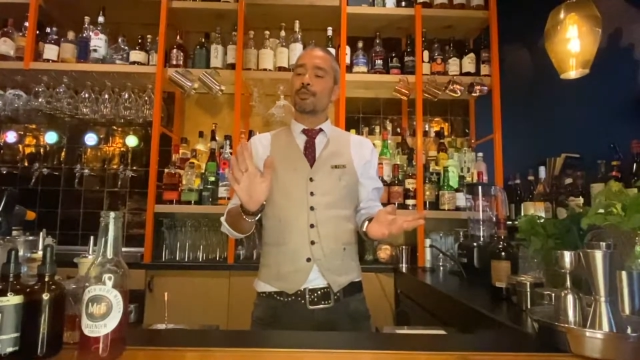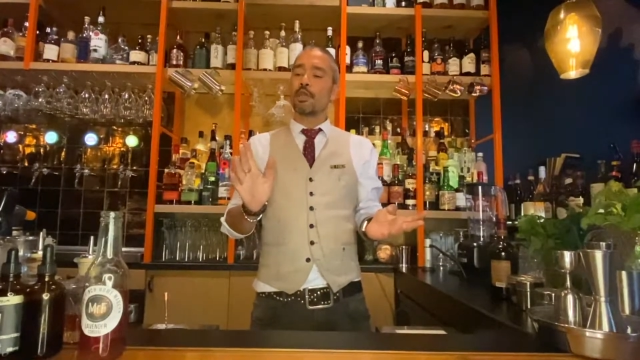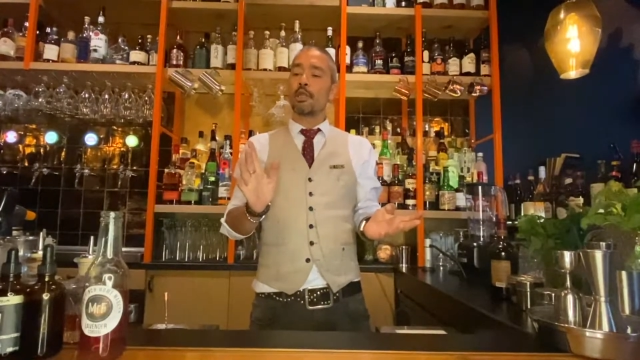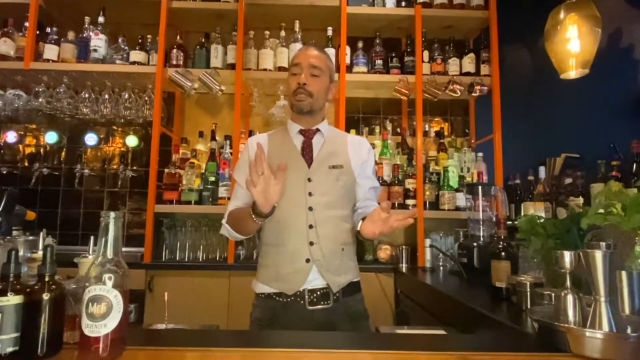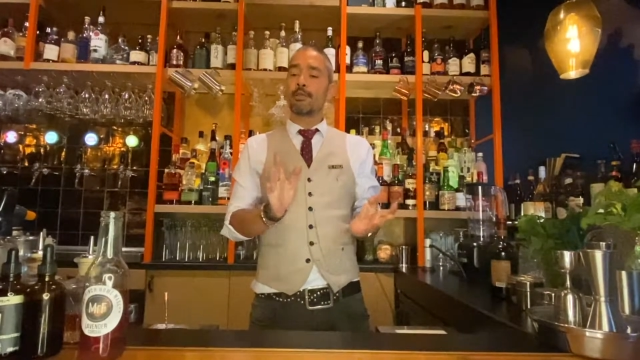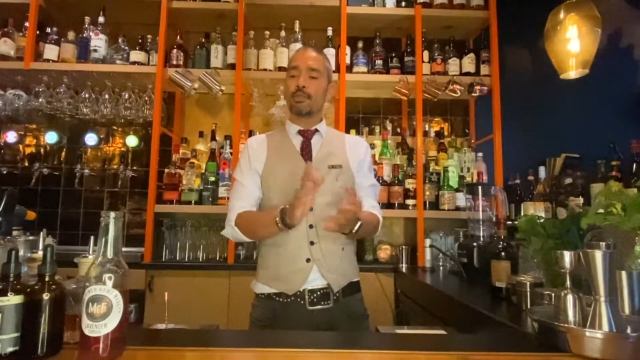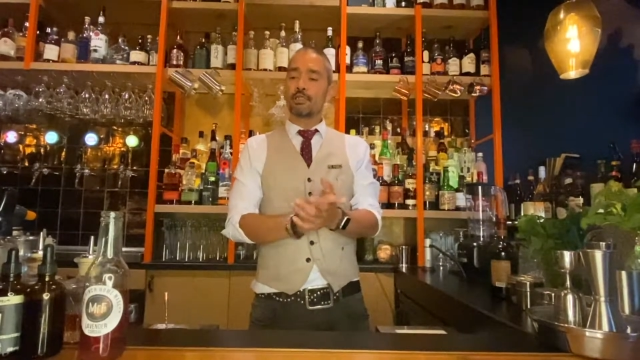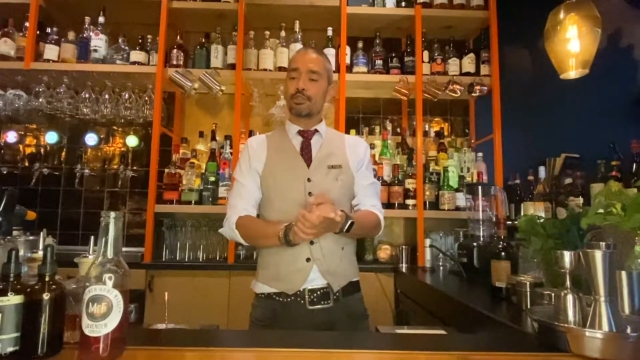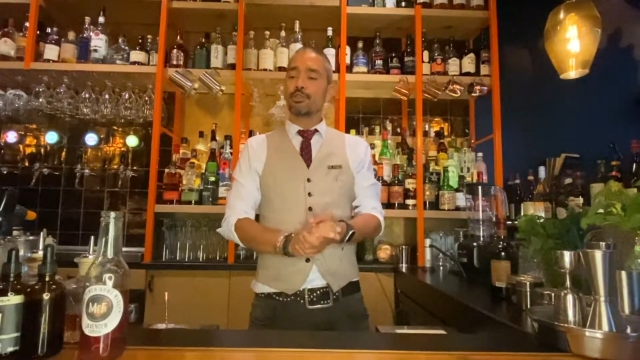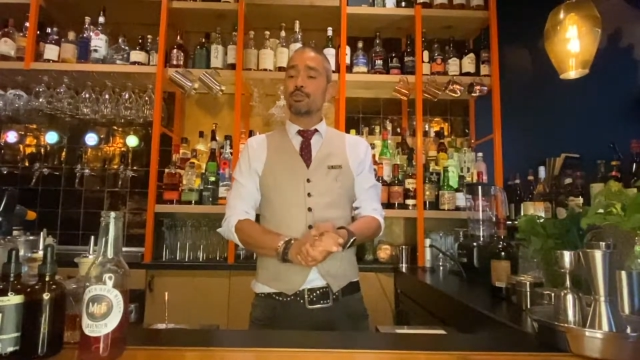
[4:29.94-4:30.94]
a
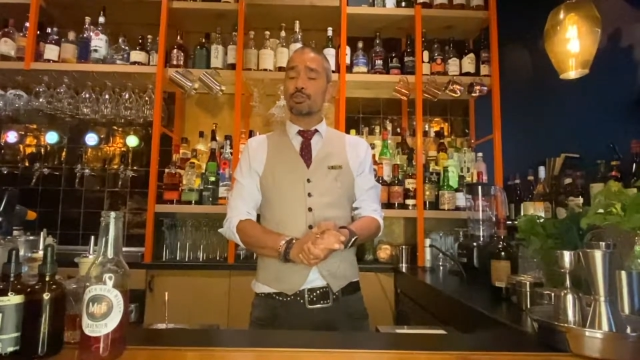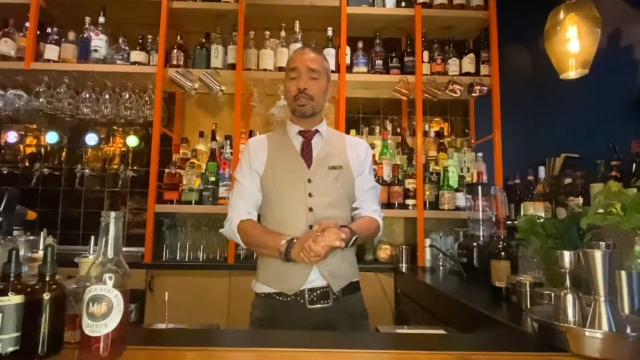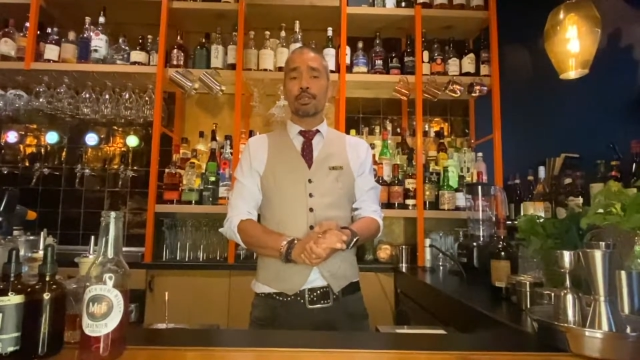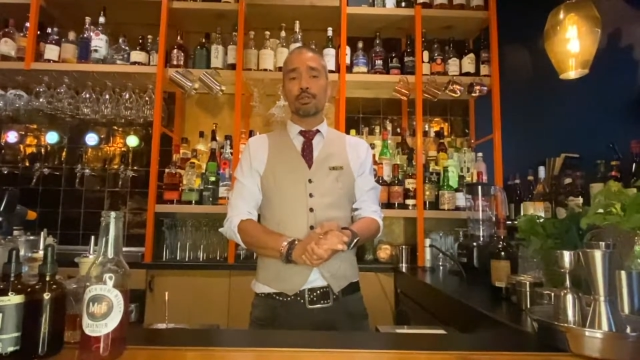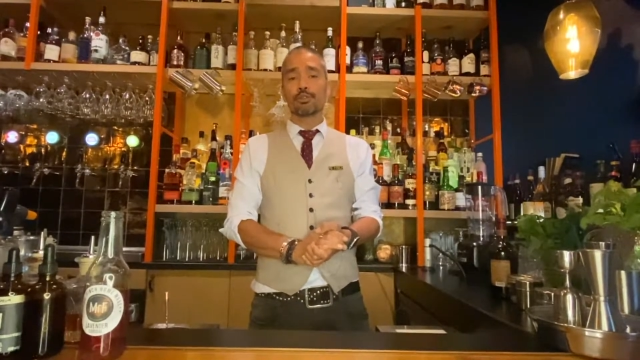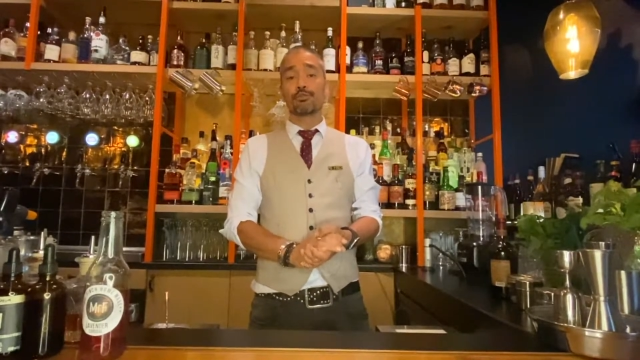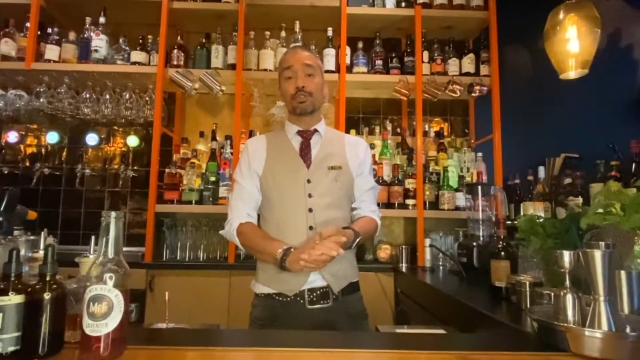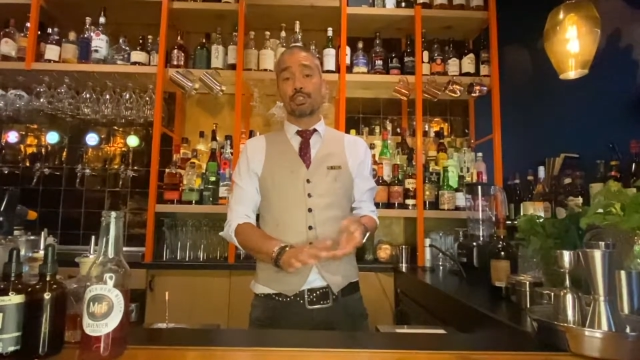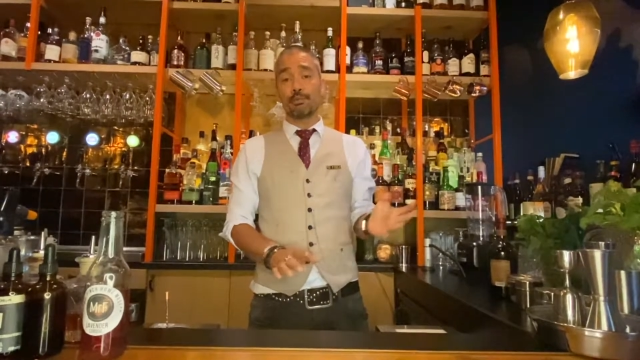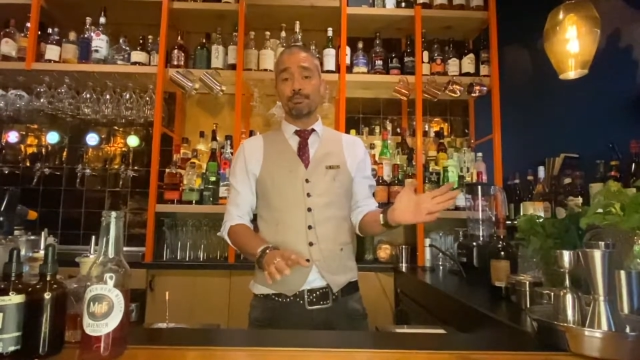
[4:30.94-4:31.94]
gimlet usually calls for
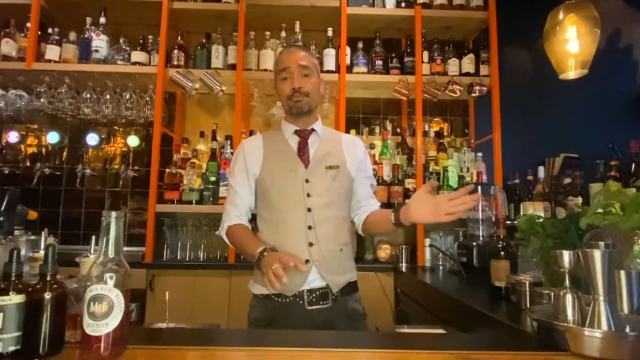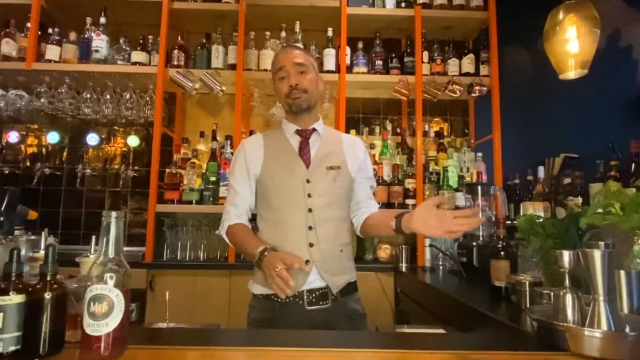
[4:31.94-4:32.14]
gin.